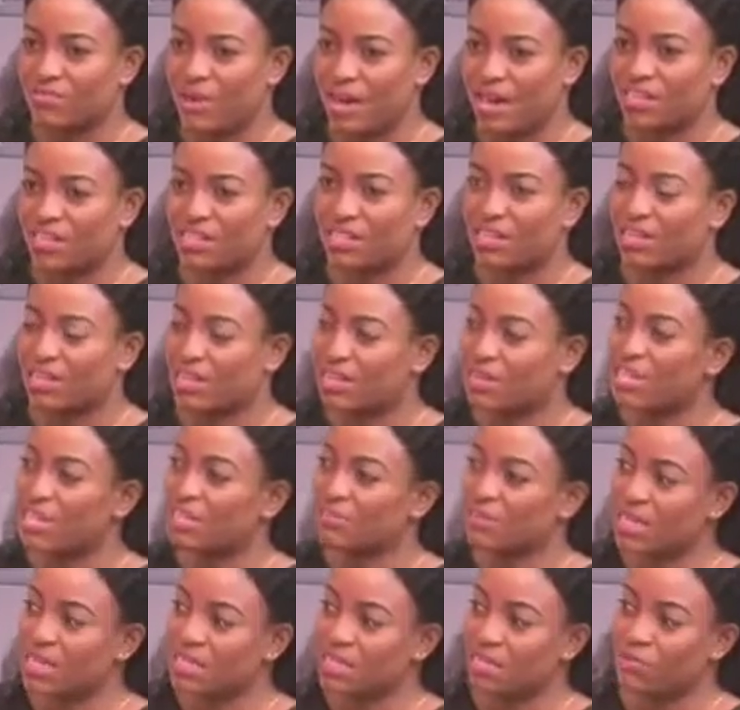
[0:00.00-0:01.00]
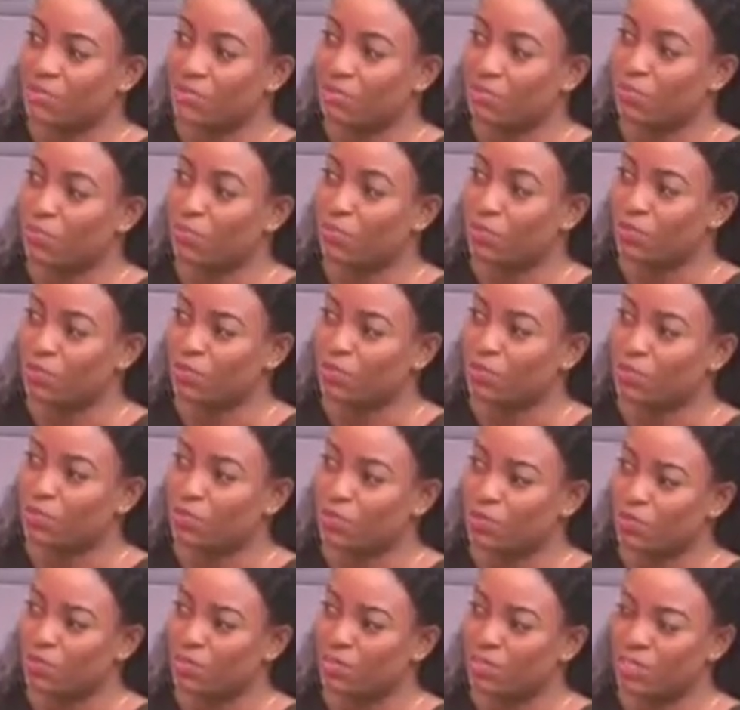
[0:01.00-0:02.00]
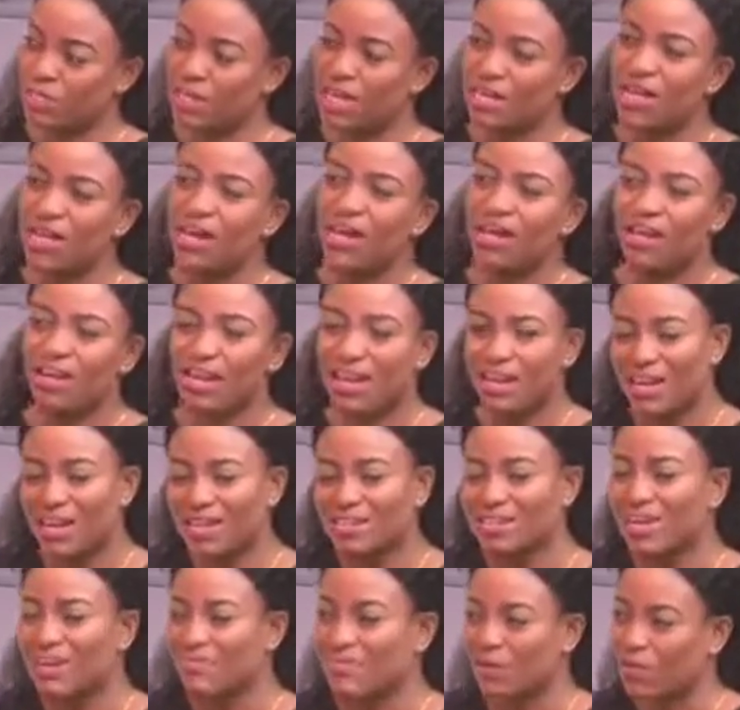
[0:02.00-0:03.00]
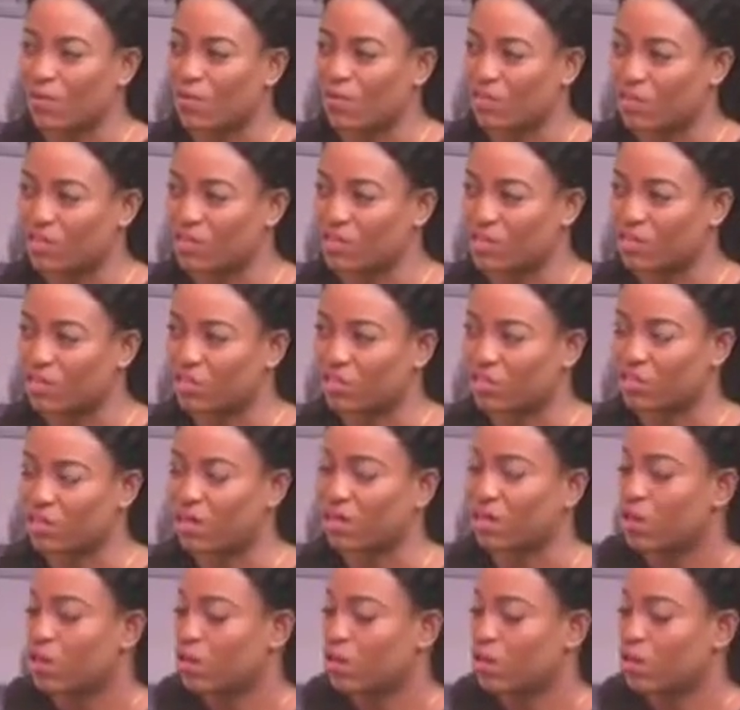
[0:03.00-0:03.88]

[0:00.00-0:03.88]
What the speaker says: Right. And in this days, they were going to build hostels. Let's have a conversation.